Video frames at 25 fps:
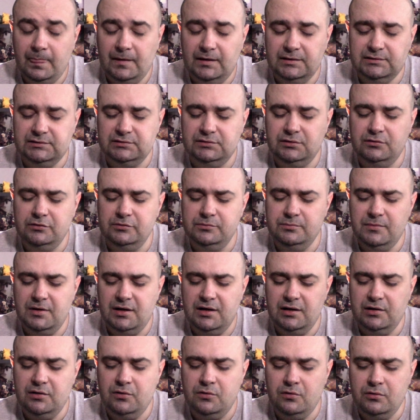sold
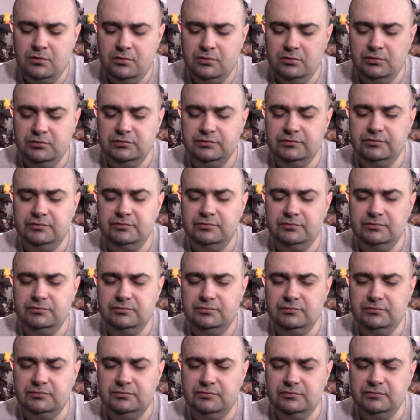my old
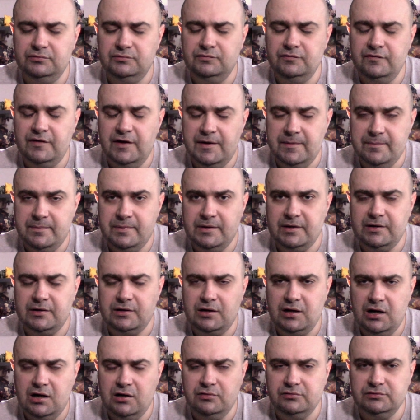Vampire
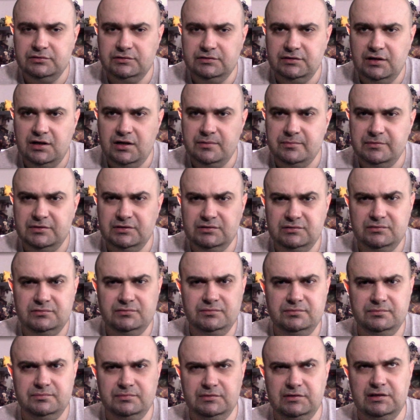Counts arm. It's
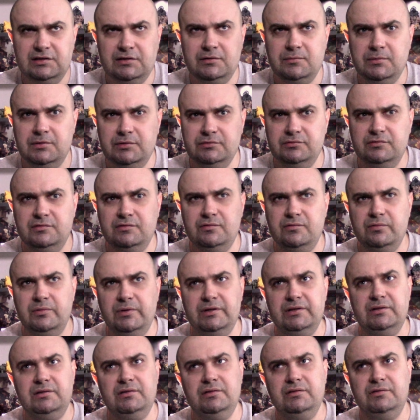I think about
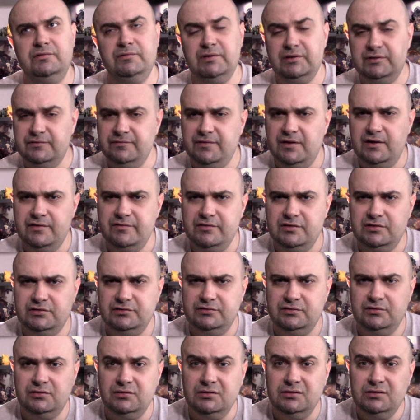20, 25
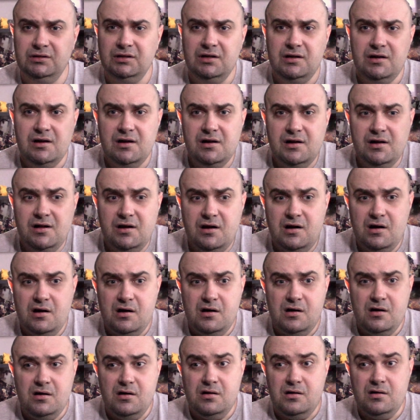years old.
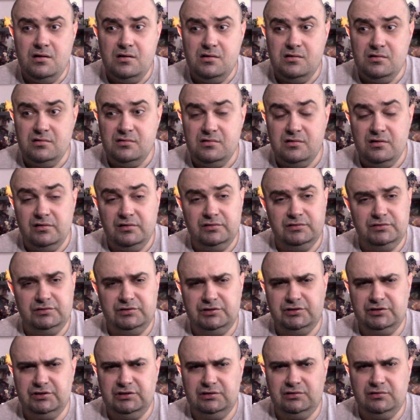There's
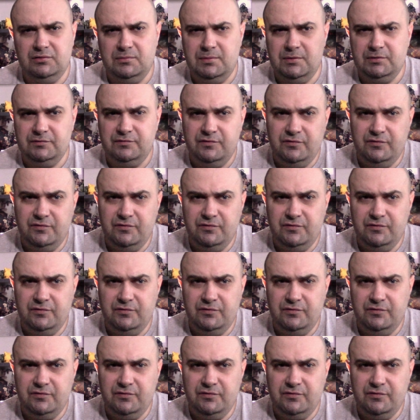shit about